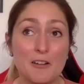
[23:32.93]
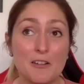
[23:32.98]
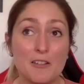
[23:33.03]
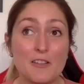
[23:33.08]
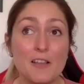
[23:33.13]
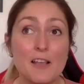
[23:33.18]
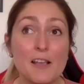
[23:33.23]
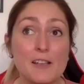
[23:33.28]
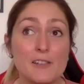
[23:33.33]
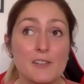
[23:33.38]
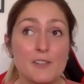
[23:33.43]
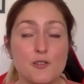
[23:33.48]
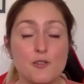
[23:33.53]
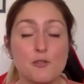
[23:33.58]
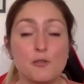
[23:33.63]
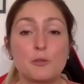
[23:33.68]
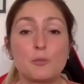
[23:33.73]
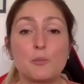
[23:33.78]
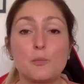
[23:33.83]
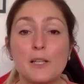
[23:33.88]
they
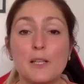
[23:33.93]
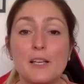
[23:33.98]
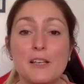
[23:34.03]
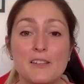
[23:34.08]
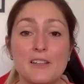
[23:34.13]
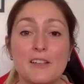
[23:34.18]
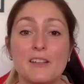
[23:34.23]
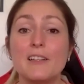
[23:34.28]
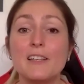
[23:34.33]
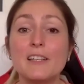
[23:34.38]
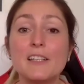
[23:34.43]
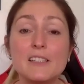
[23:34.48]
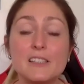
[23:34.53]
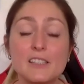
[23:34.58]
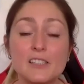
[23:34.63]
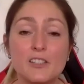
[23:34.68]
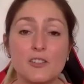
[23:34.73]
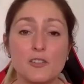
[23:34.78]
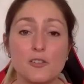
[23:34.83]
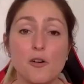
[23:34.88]
should play the
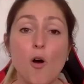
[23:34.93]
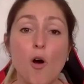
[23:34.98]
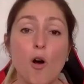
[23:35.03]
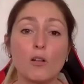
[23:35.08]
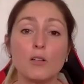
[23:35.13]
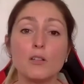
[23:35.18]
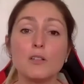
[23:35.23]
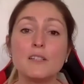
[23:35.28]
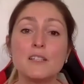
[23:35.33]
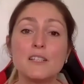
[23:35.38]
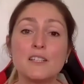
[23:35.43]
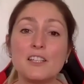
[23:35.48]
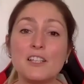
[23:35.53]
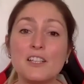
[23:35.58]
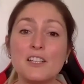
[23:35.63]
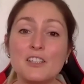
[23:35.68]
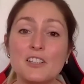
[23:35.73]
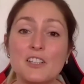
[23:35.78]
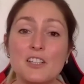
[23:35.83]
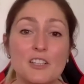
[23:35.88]
leading role
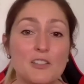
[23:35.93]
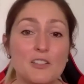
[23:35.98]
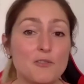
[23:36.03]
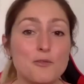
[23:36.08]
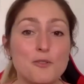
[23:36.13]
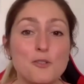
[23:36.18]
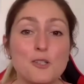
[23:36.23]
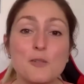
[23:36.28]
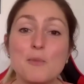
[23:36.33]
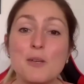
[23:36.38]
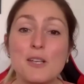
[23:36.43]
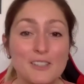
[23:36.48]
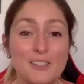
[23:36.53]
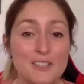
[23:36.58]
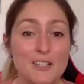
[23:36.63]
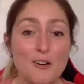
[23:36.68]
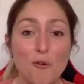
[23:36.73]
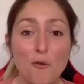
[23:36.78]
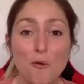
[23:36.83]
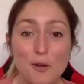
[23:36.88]
in informing
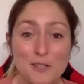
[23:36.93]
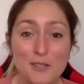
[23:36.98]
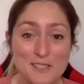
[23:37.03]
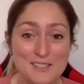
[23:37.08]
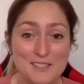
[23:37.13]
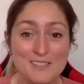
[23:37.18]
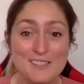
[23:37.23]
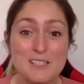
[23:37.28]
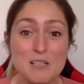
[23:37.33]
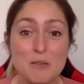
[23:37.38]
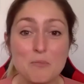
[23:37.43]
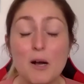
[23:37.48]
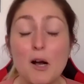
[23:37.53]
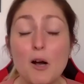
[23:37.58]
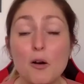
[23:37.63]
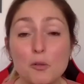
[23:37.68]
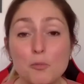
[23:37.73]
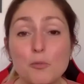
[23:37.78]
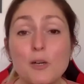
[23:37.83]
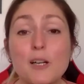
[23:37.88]
the audience
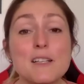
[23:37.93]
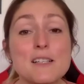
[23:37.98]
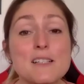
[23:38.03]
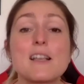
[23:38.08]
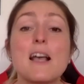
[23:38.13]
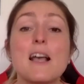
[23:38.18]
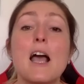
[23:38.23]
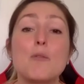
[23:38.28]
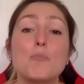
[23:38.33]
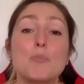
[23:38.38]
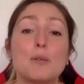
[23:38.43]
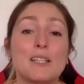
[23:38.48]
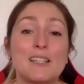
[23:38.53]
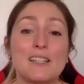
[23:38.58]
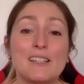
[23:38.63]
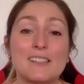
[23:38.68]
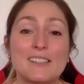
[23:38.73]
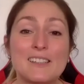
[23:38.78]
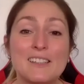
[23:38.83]
about what is happening.